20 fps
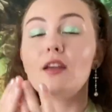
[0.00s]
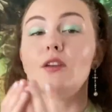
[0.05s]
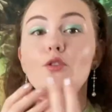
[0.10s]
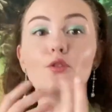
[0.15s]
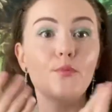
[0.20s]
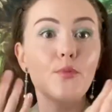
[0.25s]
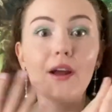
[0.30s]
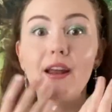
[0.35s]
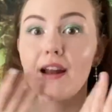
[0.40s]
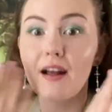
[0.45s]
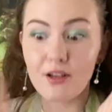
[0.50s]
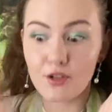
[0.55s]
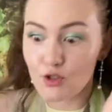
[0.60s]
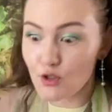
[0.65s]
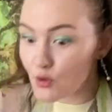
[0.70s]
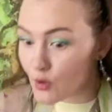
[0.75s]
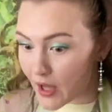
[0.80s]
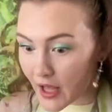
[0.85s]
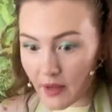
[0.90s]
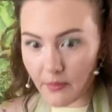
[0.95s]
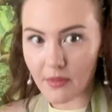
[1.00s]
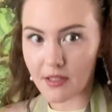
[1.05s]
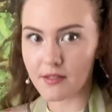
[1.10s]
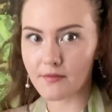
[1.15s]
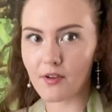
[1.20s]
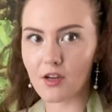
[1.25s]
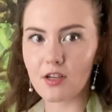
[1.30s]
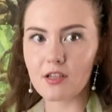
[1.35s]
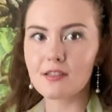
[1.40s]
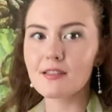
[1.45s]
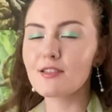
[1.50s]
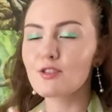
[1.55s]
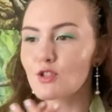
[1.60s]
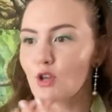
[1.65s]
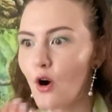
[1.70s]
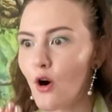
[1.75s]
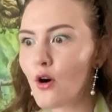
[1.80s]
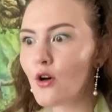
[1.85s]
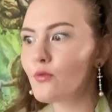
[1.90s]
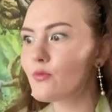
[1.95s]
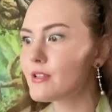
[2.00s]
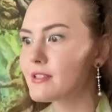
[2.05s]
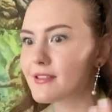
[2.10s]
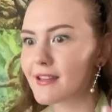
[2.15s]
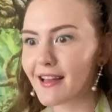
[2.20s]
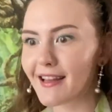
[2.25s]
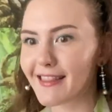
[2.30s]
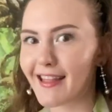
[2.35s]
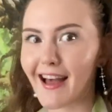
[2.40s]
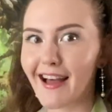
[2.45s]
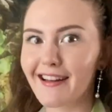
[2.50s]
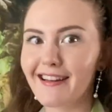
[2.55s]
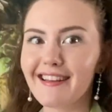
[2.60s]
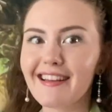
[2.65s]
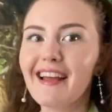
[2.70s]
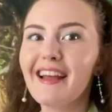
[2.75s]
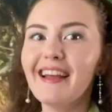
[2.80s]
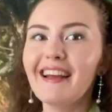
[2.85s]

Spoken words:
Your brain has two hemispheres. It's always like that.